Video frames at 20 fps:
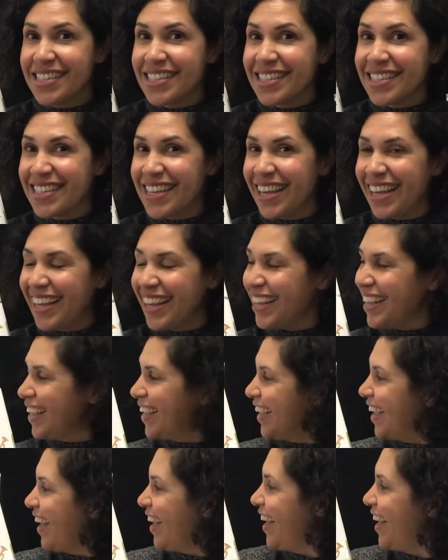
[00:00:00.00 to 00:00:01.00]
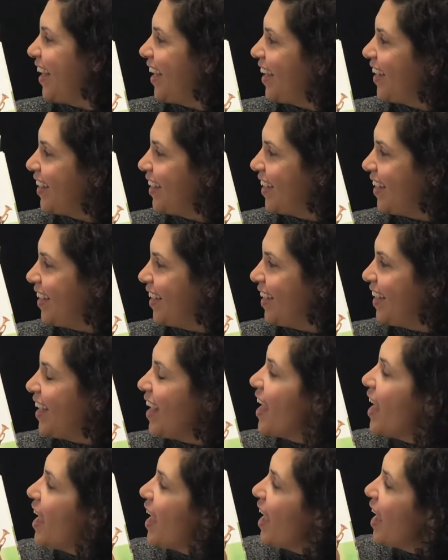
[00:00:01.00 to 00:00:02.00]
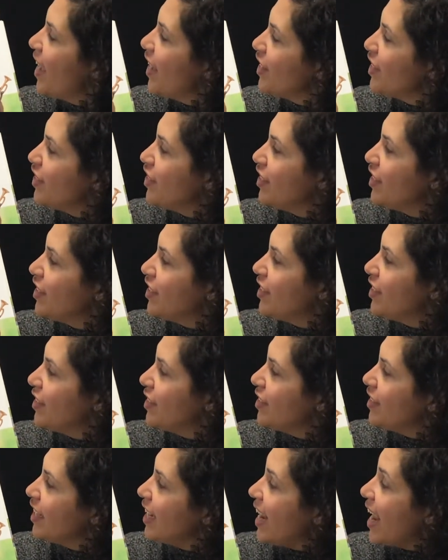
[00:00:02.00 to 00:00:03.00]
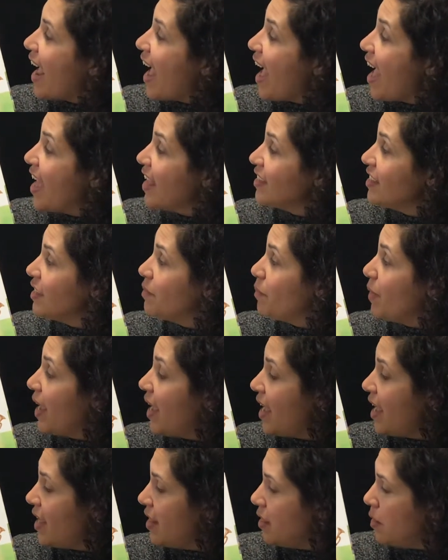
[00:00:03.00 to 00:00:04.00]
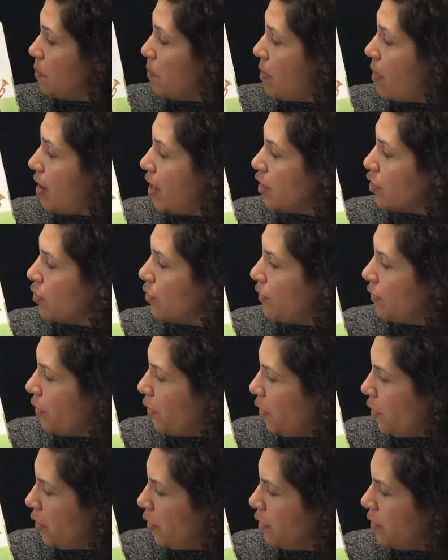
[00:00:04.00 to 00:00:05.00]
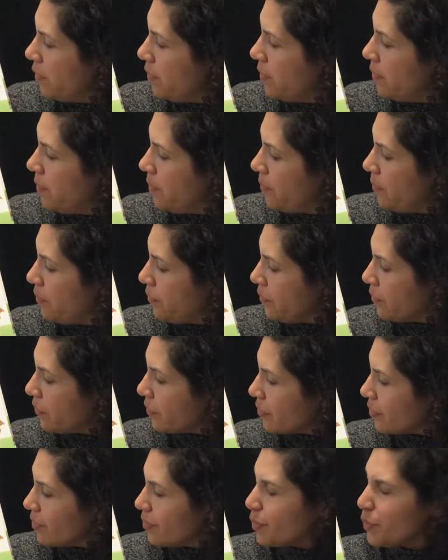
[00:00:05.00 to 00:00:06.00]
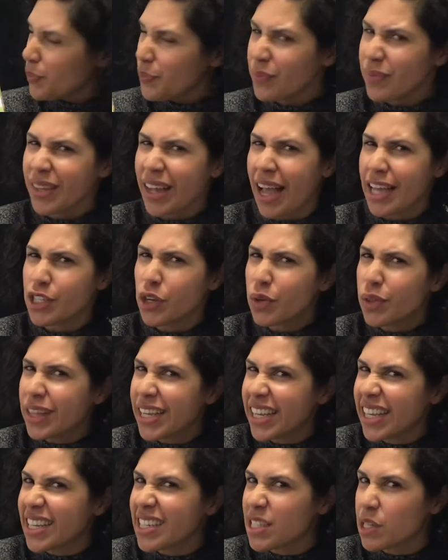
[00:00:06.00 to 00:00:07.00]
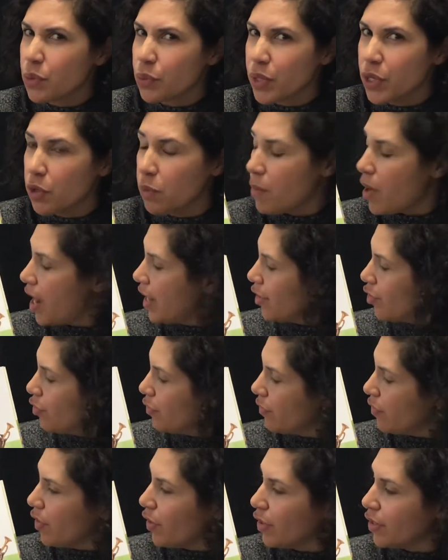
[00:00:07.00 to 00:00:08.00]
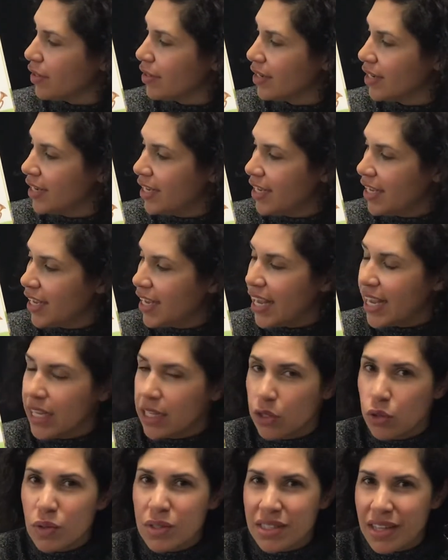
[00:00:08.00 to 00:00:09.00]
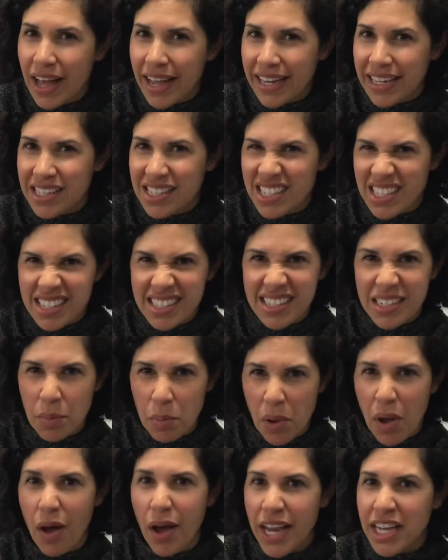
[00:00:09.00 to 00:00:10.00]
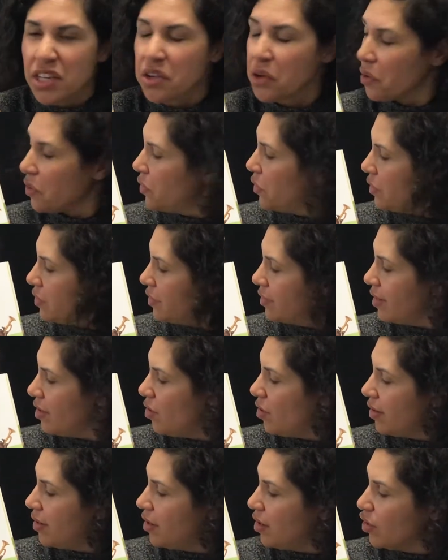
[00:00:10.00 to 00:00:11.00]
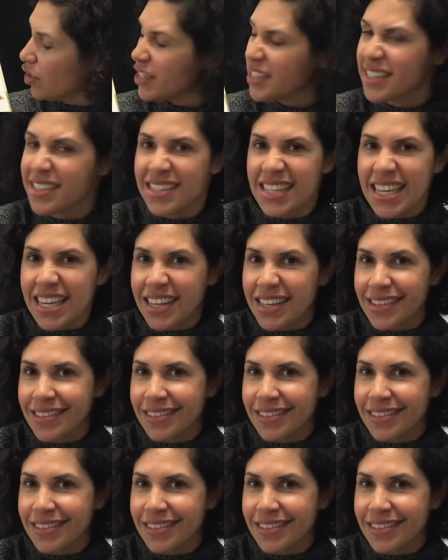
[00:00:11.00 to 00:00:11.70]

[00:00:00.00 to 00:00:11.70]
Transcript: Sing. She handed Bear the microphone. I don't think it's a real microphone. It looks like it's just a pine cone on a stick.